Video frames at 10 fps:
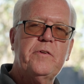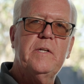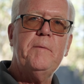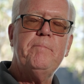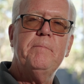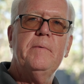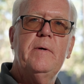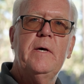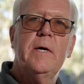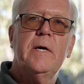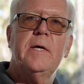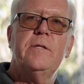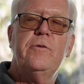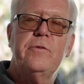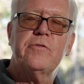clip
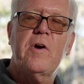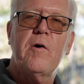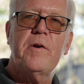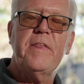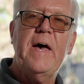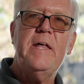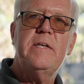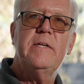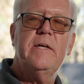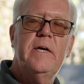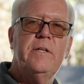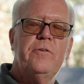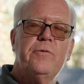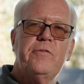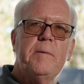and you discard of that, and
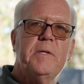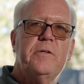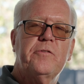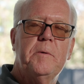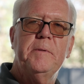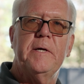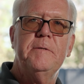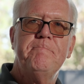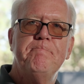your assembly is complete.